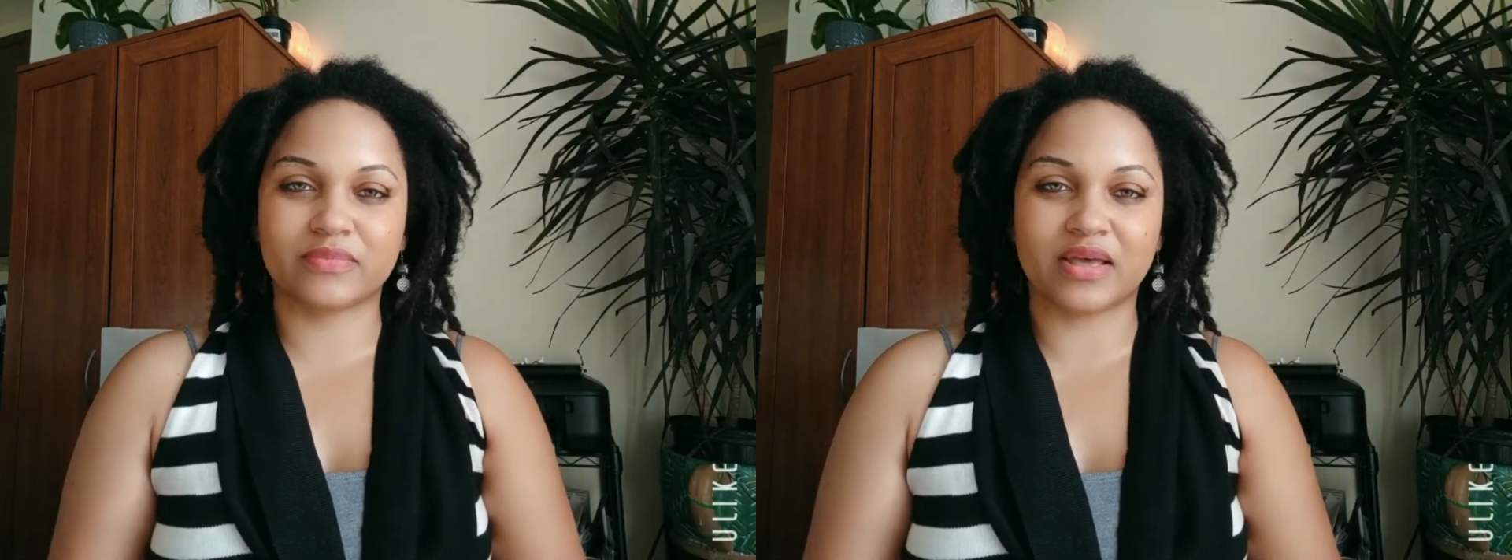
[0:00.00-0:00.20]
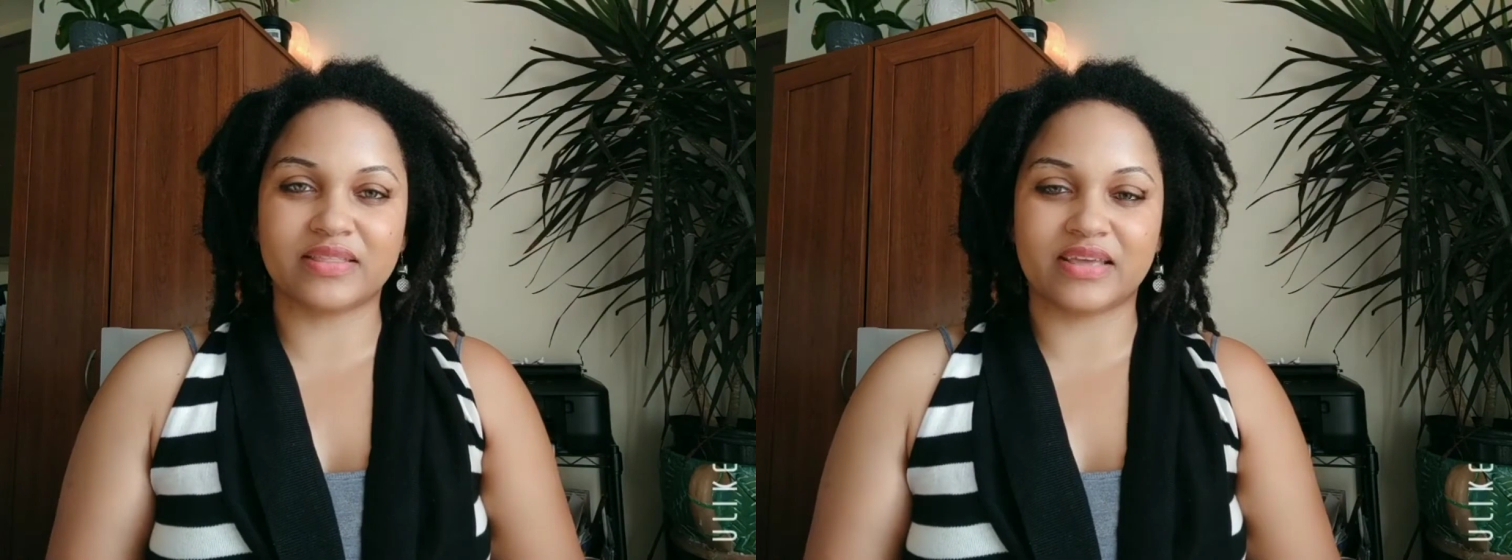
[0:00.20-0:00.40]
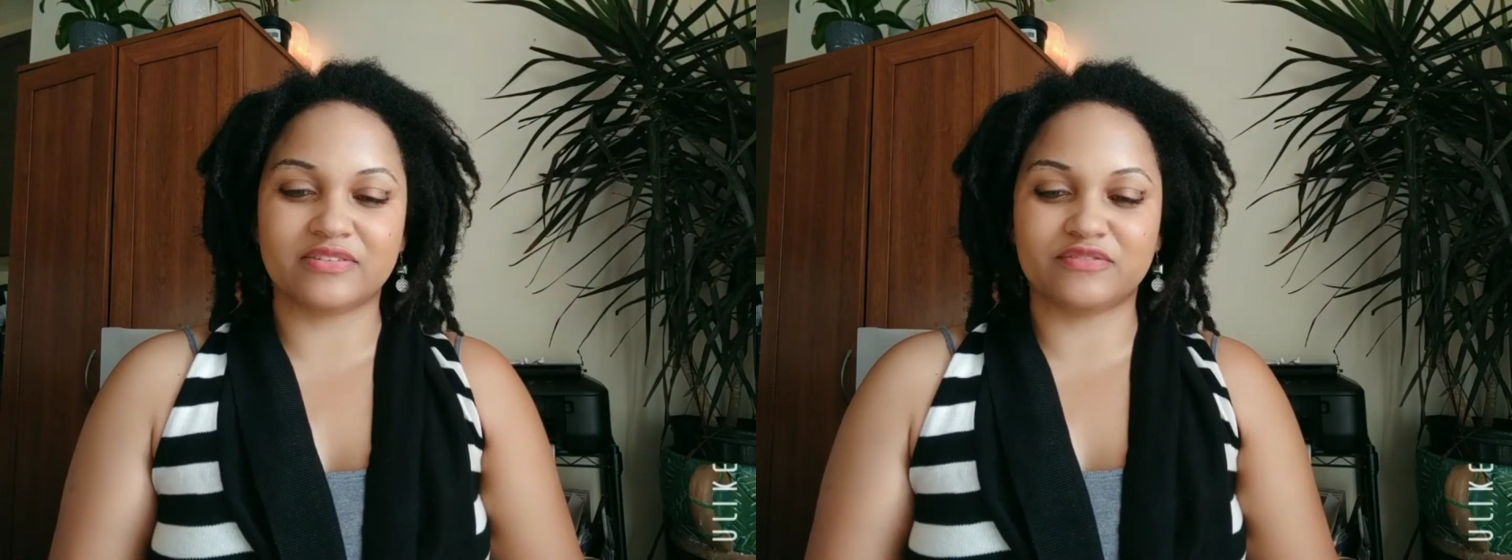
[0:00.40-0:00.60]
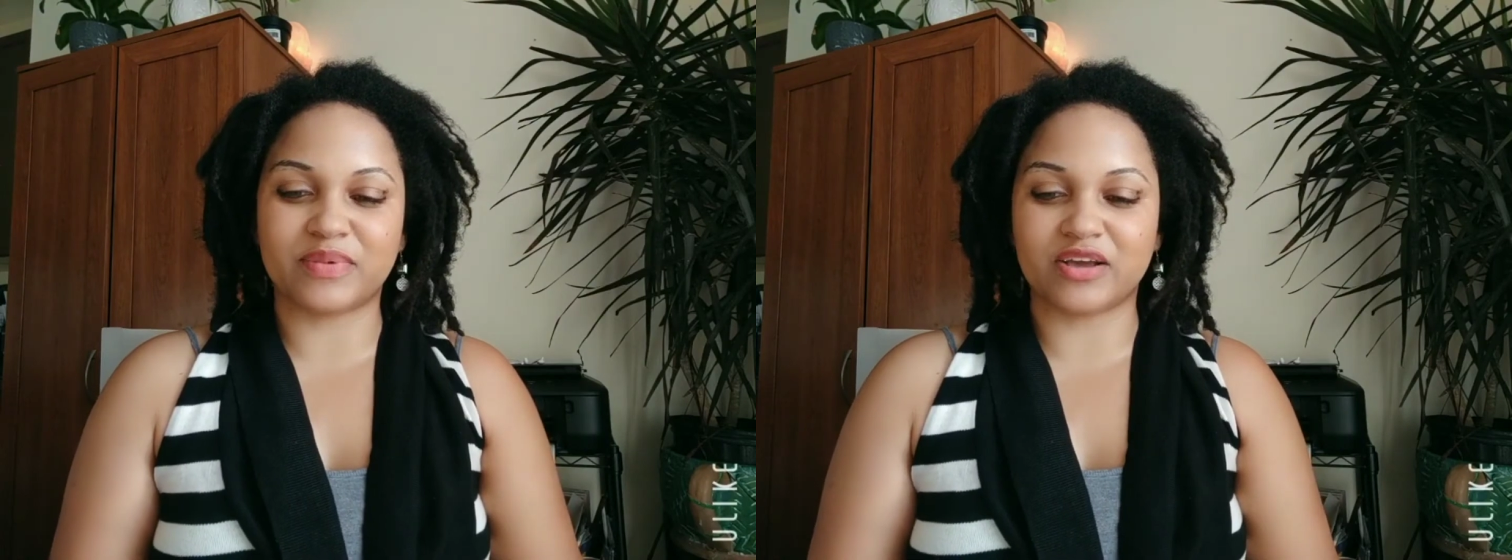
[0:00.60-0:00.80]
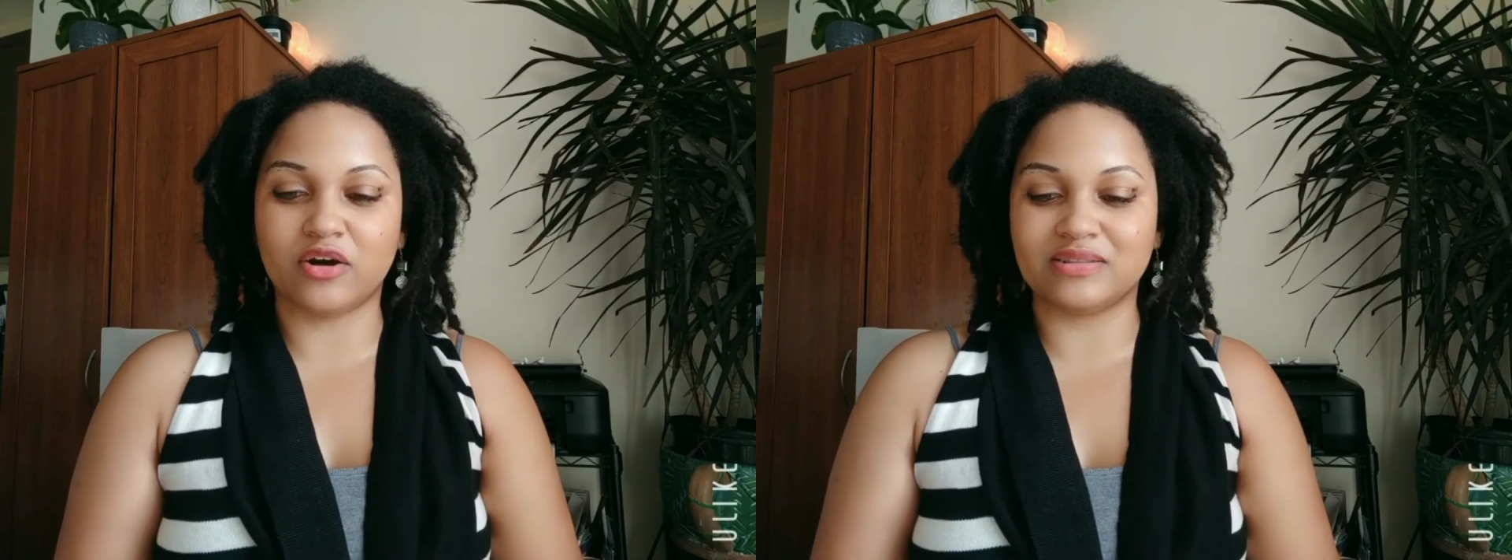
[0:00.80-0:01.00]
at the end of
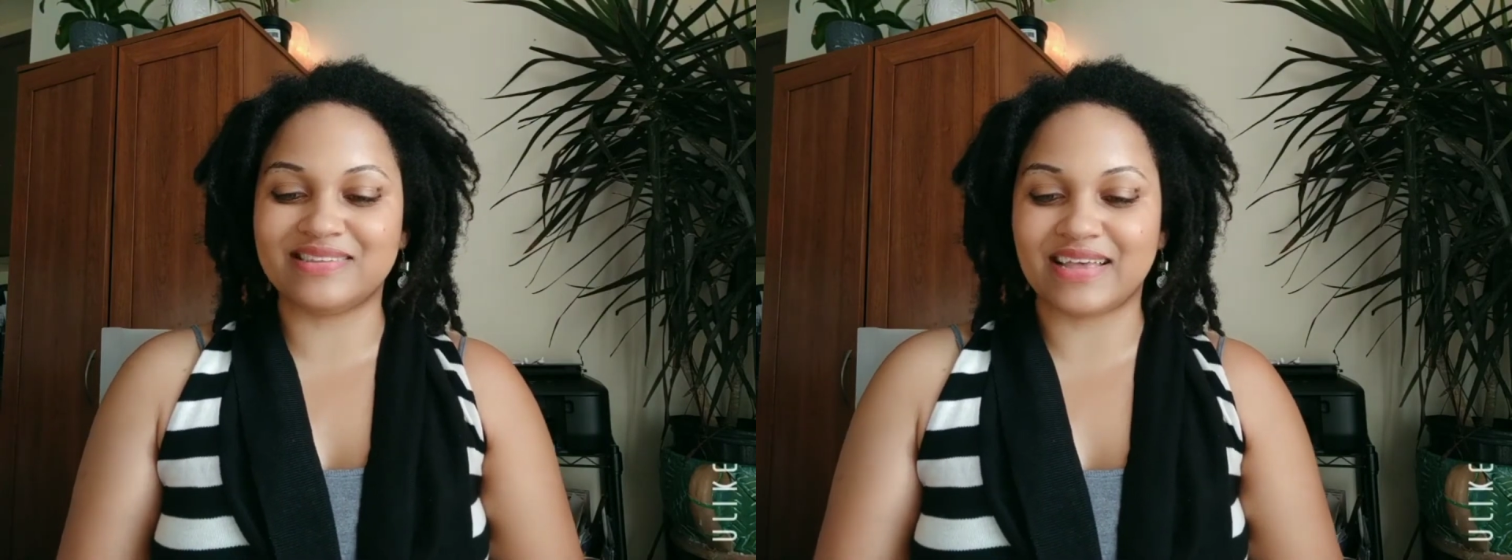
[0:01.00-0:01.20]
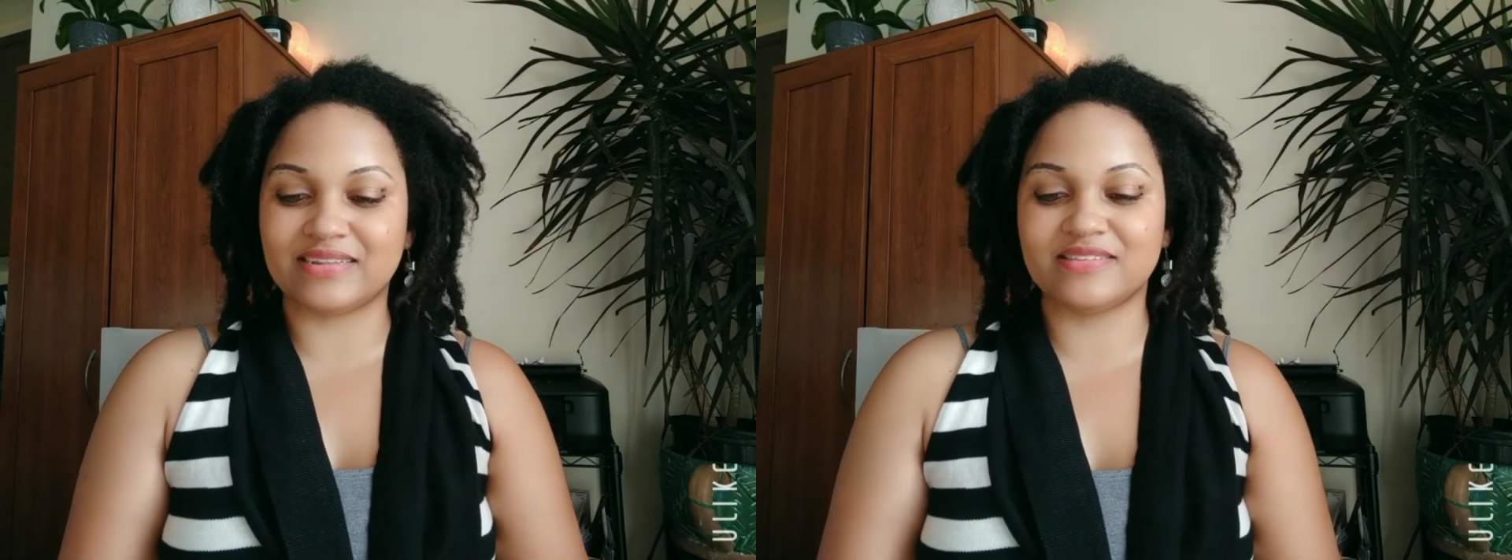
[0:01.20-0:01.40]
my content.